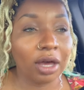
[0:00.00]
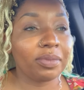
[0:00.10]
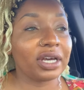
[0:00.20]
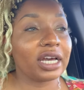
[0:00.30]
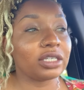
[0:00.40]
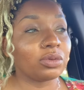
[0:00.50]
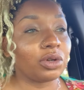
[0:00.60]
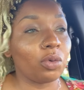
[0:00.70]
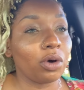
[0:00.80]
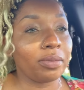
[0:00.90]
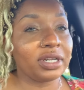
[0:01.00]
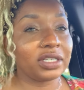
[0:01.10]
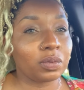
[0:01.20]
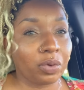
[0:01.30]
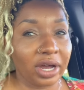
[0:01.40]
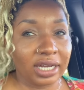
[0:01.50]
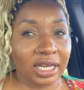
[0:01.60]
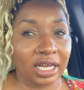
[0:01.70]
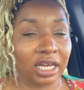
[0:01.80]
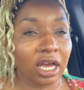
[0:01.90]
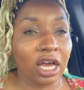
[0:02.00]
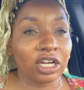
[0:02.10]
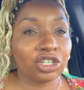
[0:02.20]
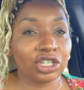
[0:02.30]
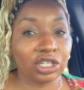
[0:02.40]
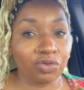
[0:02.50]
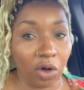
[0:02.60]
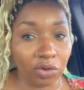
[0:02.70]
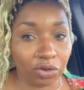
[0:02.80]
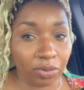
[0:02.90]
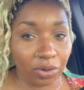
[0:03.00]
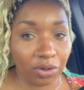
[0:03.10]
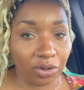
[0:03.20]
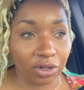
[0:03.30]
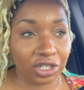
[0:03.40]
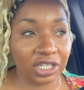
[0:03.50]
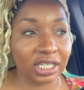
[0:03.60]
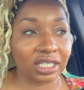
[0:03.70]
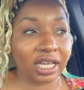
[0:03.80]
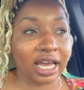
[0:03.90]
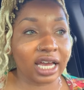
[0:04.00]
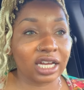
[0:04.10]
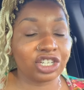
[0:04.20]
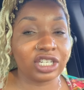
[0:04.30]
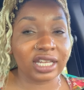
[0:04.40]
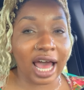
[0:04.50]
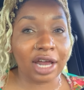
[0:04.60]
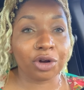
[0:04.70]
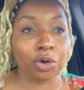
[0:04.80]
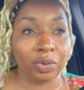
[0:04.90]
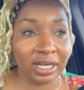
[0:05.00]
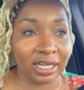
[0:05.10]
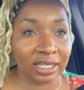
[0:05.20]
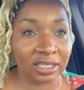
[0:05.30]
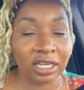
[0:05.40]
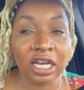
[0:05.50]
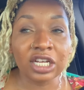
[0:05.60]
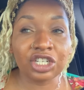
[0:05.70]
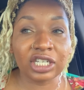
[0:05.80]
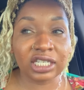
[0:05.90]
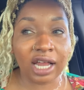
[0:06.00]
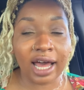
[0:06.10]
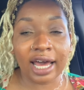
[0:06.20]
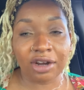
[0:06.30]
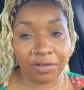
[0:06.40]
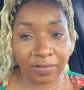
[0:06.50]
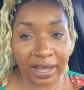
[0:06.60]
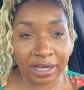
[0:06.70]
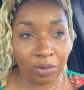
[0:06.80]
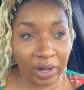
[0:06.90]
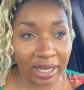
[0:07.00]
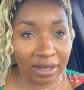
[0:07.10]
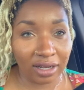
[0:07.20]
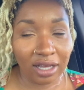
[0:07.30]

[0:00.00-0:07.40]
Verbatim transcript: Because when a woman is pregnant, she's vulnerable. She's at her weakest. She's not at her fighting weight.